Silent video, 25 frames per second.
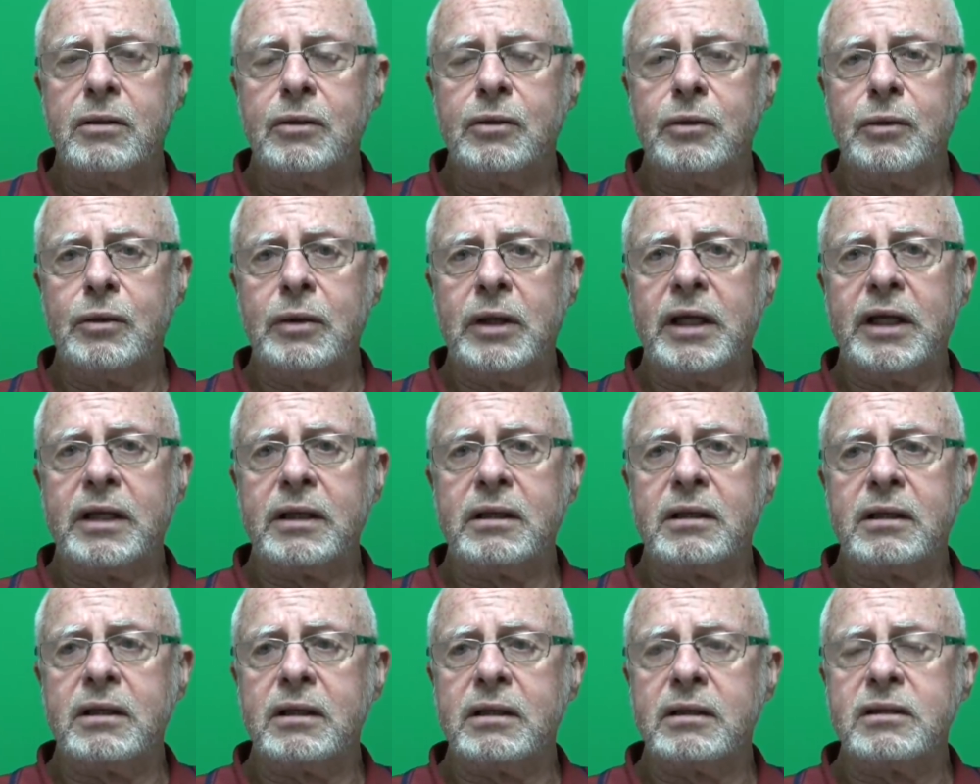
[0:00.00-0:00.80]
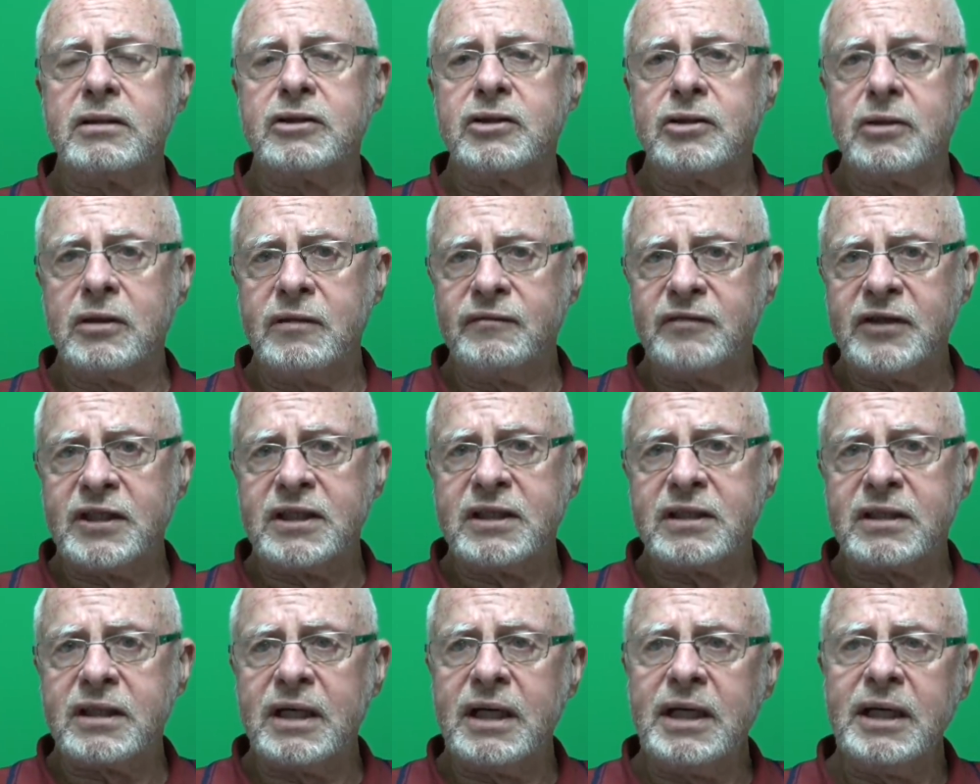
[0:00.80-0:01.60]
who had served
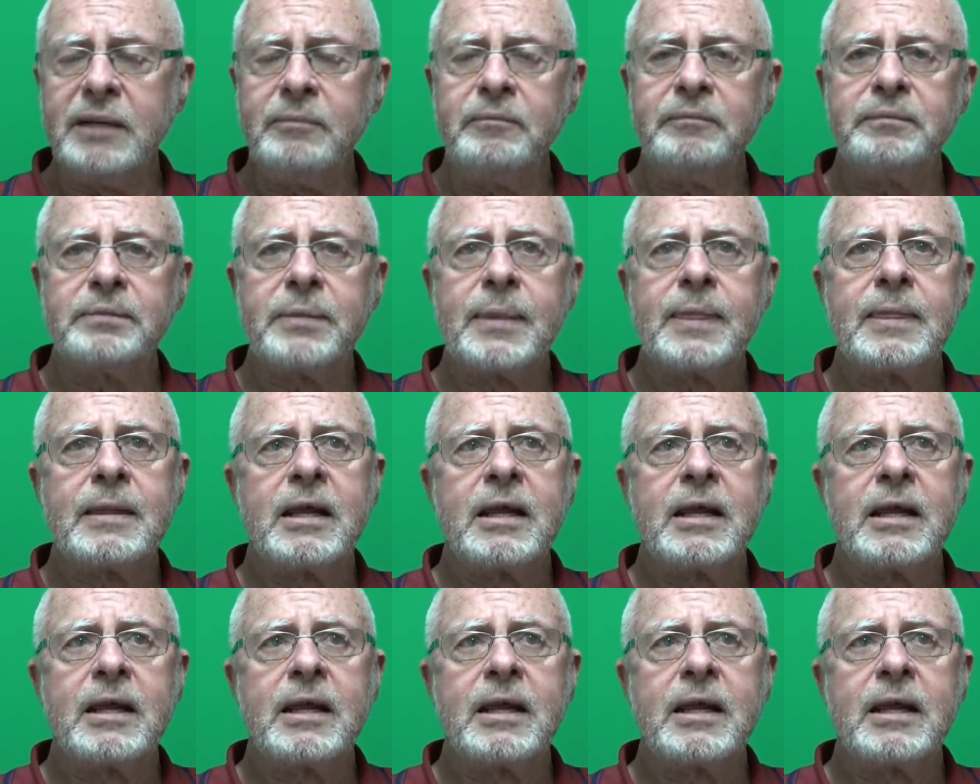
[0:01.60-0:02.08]
his time,